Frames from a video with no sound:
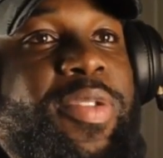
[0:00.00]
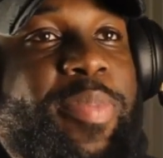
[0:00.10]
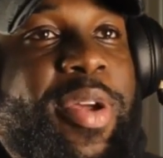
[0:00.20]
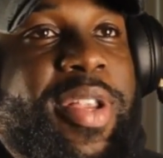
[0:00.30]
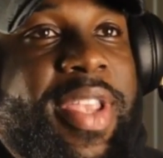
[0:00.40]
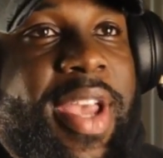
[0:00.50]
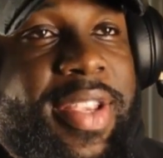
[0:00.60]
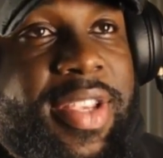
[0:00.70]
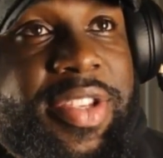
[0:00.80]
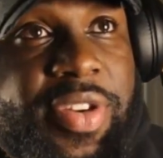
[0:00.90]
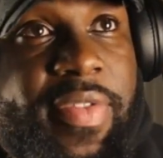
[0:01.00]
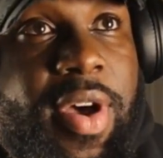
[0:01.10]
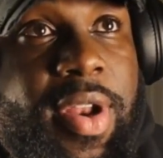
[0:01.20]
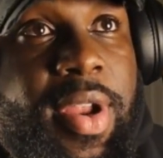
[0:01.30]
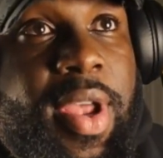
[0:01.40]
Podcast. This is
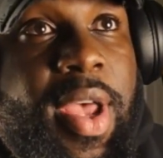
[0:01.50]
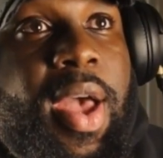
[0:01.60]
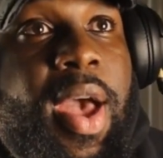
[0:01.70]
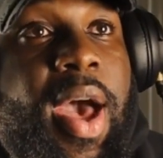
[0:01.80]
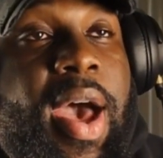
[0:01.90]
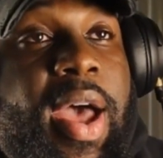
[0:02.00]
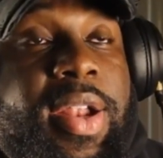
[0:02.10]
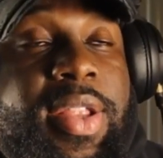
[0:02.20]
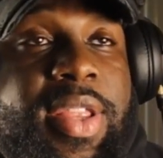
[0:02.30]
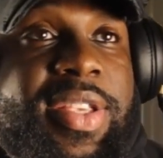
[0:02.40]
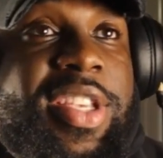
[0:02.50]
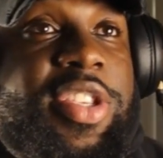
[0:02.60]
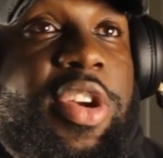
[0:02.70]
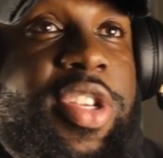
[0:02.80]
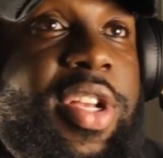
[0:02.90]
Javon, and this is
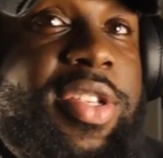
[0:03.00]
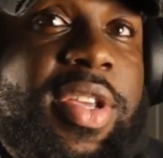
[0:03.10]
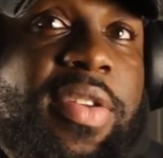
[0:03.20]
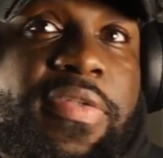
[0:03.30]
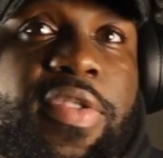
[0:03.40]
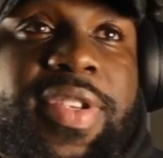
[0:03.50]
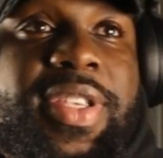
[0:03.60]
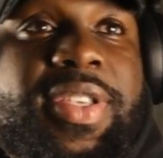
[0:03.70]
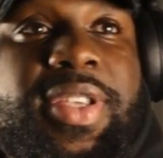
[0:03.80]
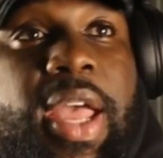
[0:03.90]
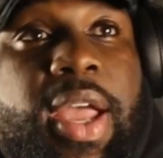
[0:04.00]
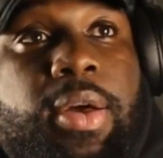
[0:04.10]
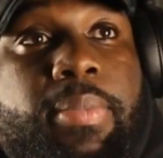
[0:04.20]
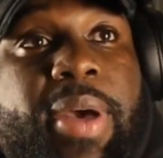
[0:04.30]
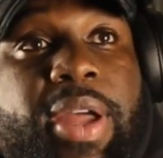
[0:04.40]
your Chelsea versus Genk
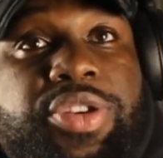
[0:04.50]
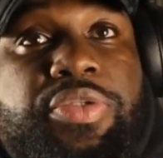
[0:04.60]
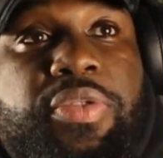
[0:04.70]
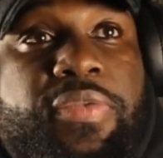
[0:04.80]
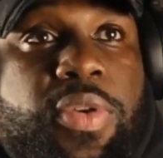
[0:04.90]
match review.